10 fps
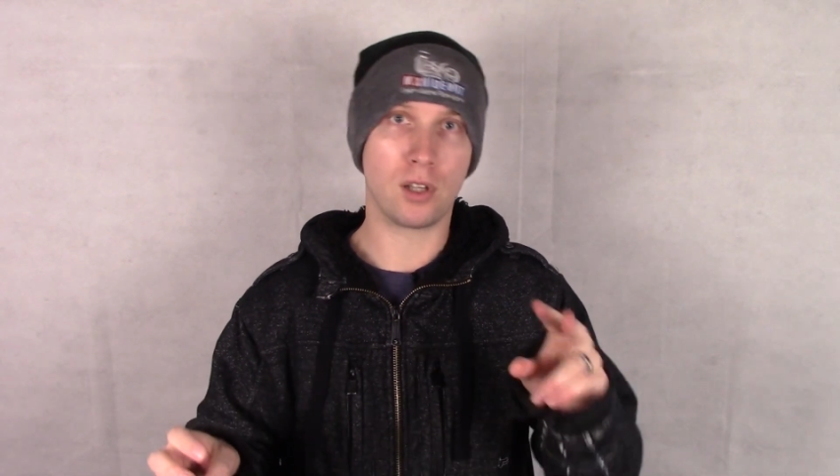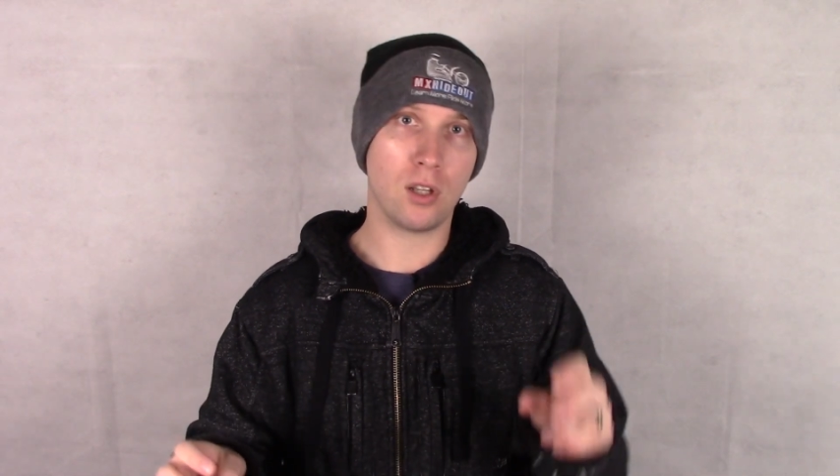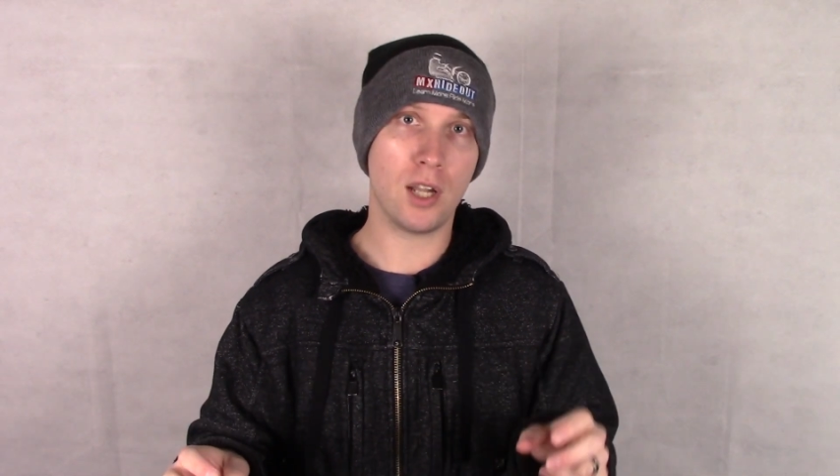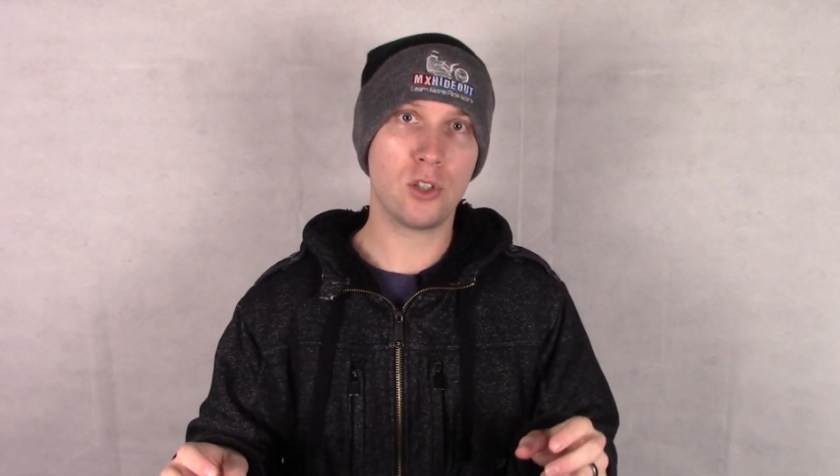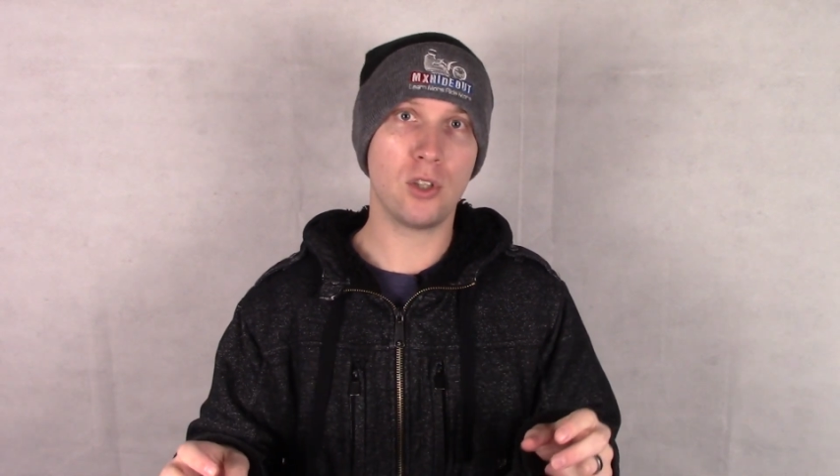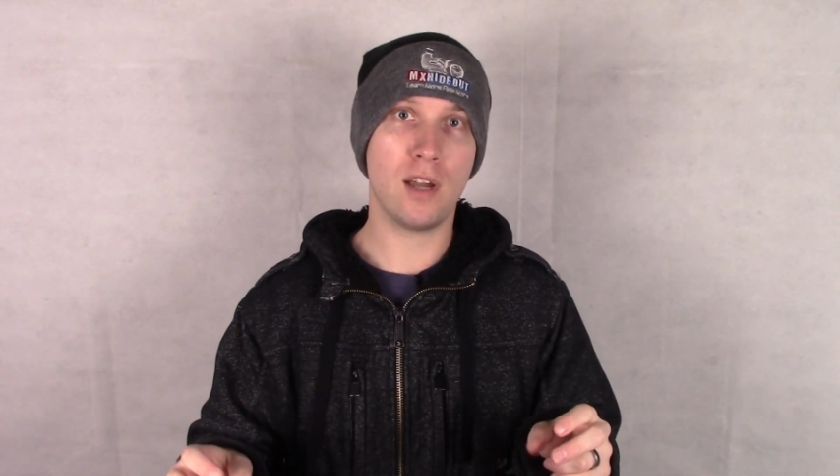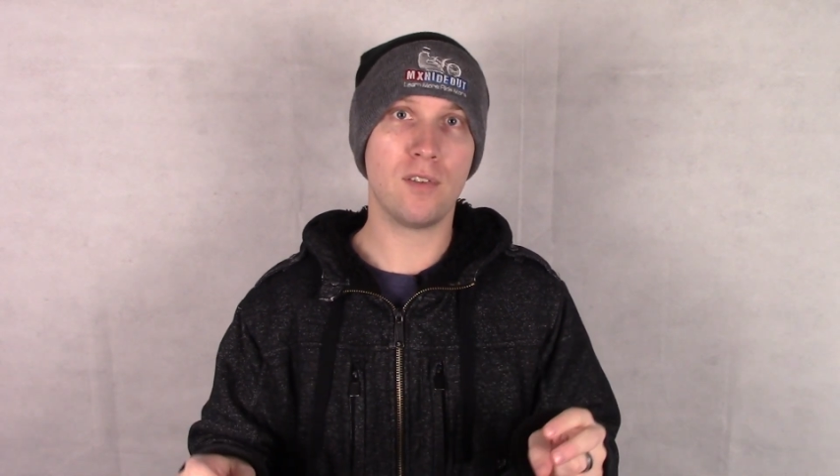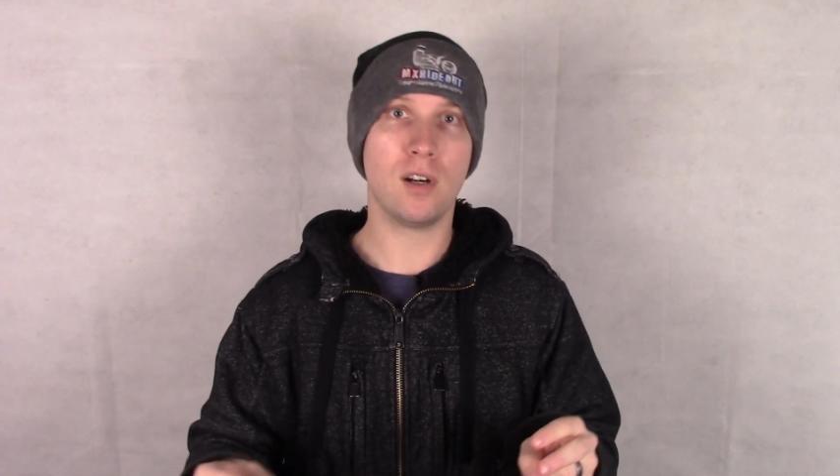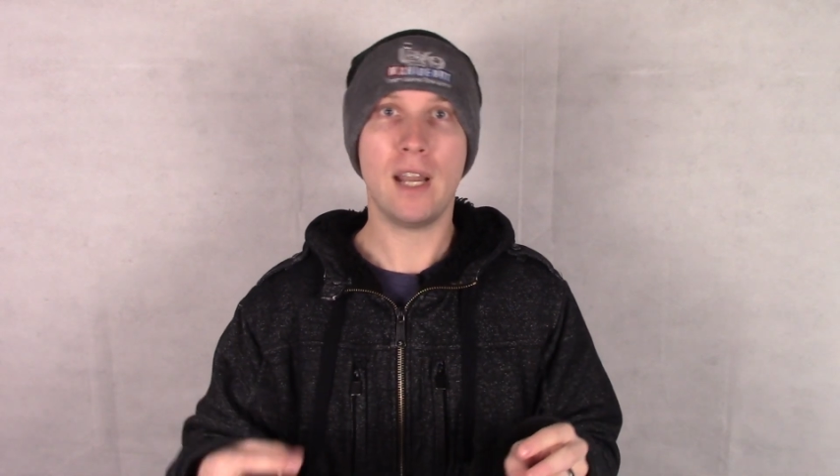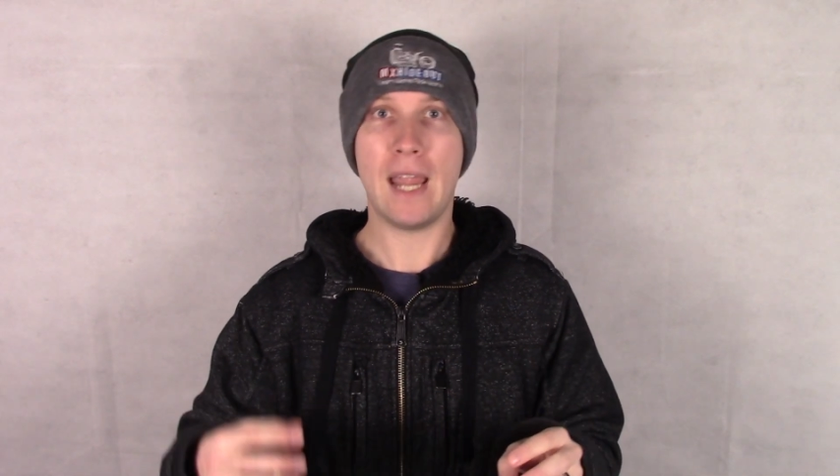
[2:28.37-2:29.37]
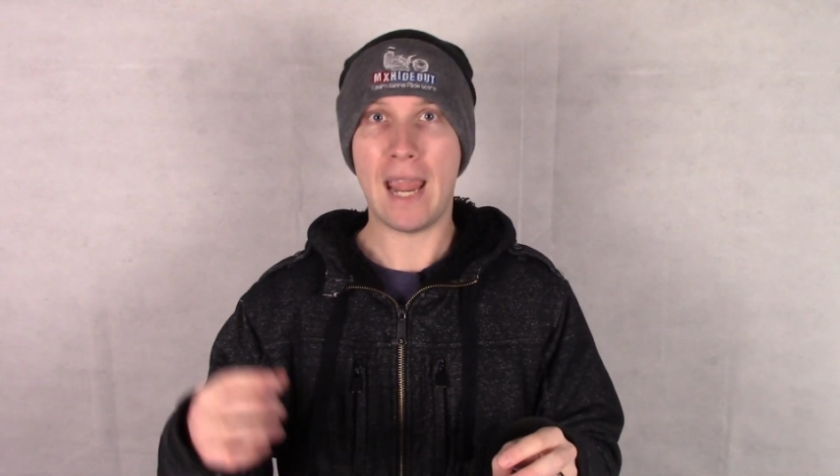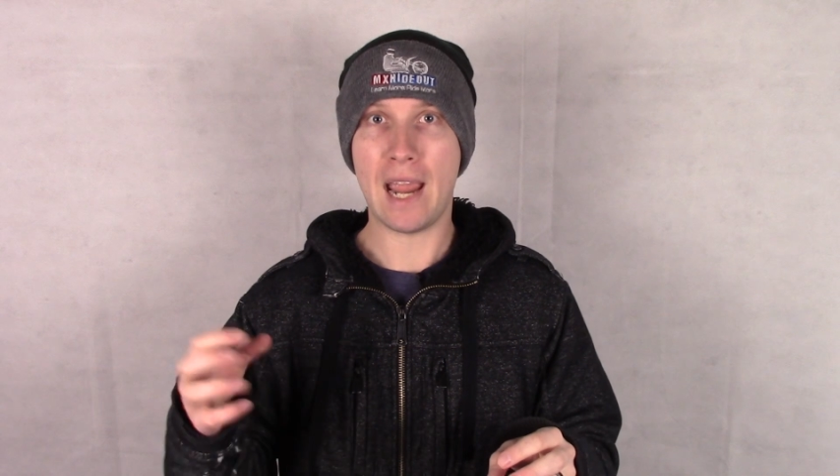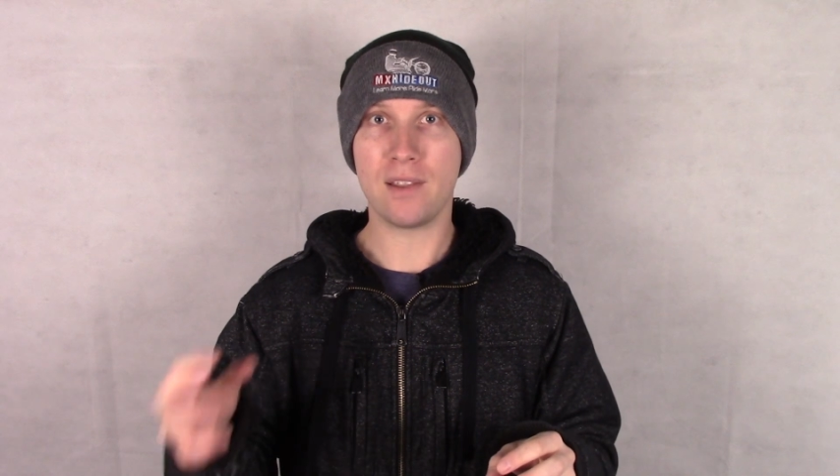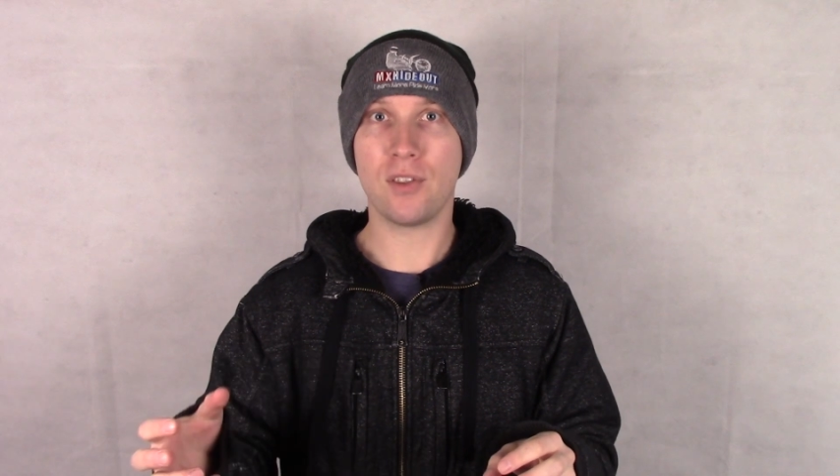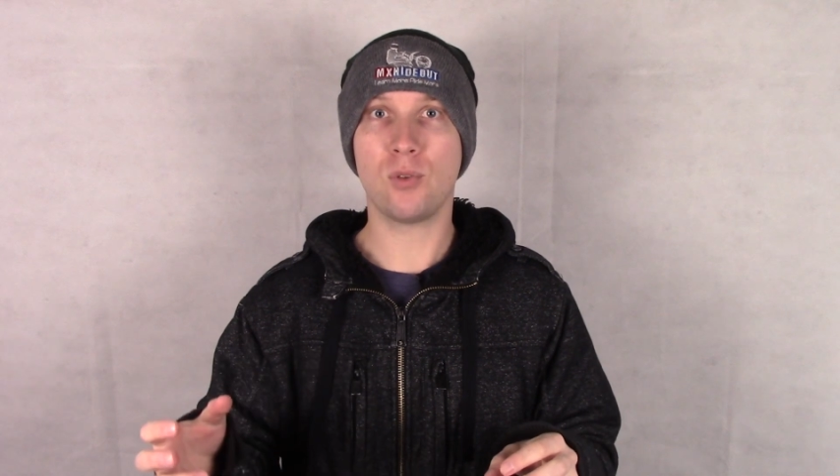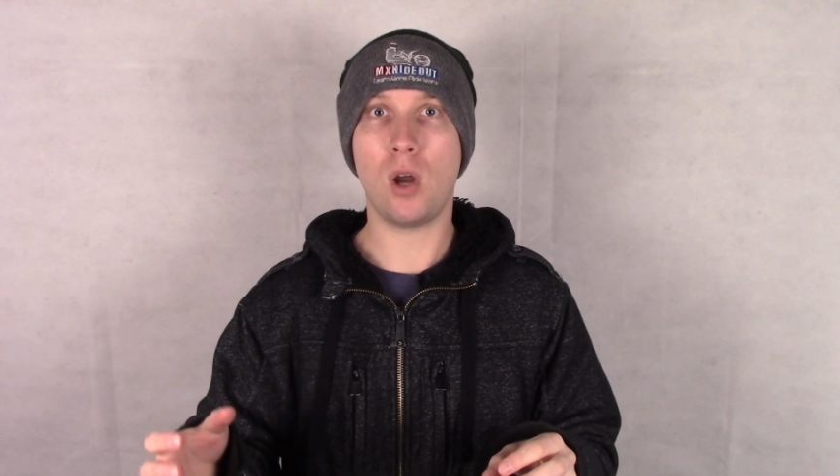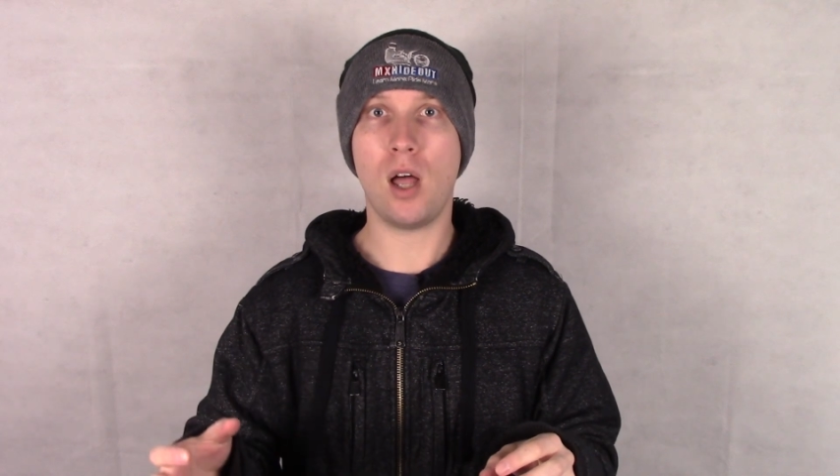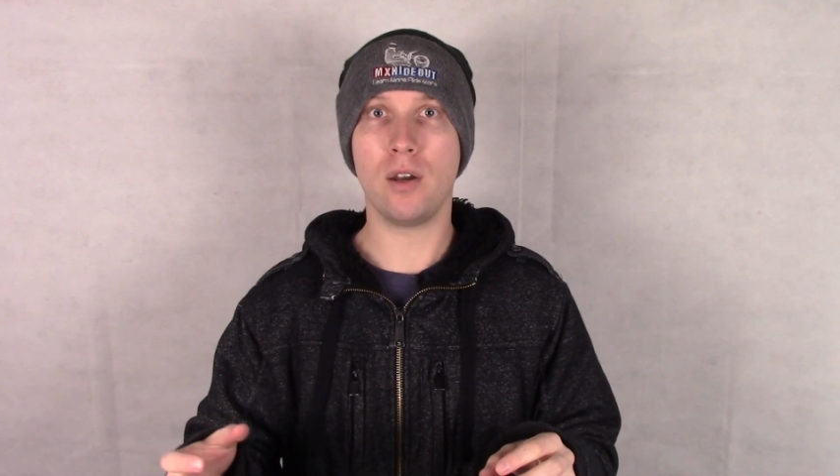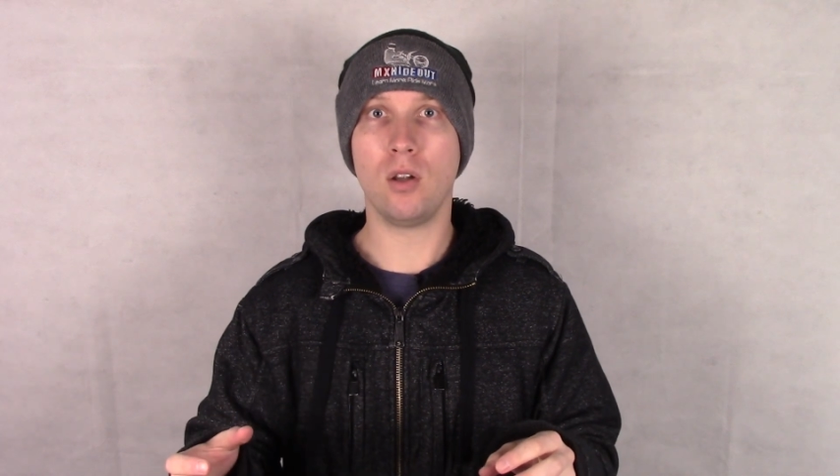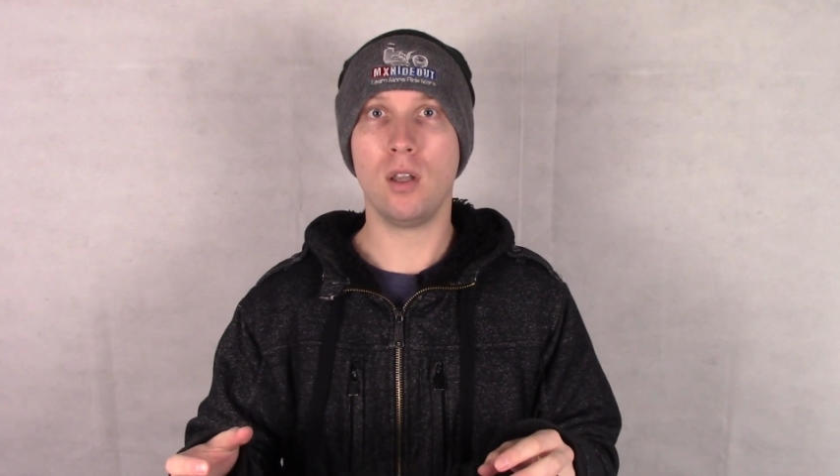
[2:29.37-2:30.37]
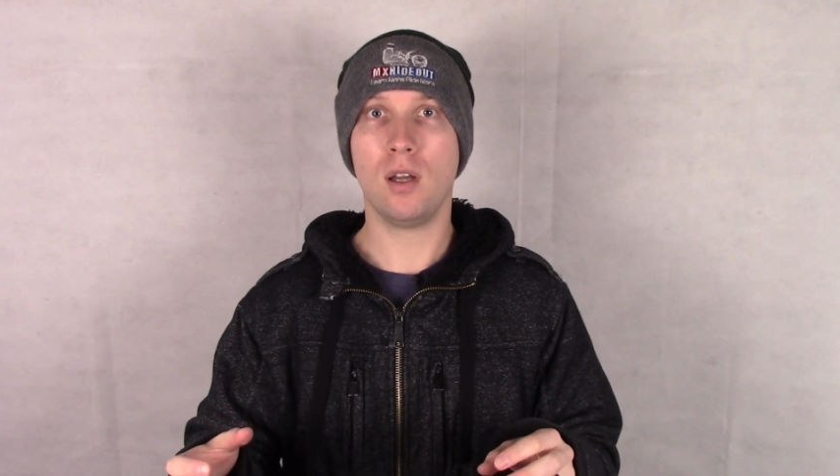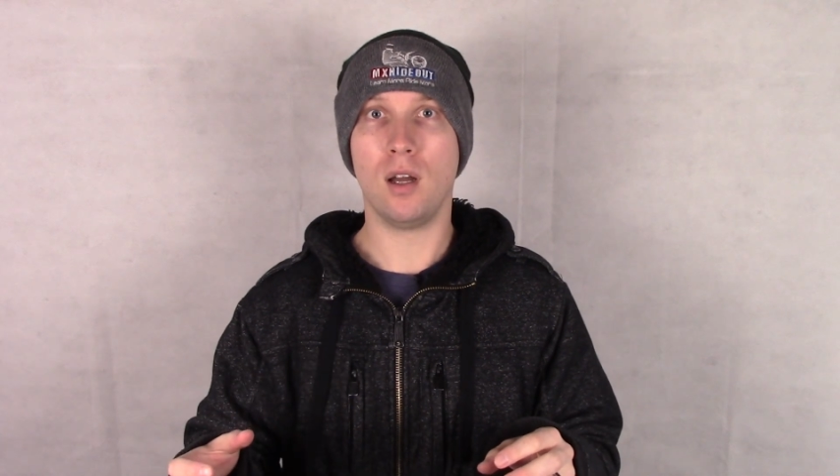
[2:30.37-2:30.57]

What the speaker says: the clutch lever, and the throttle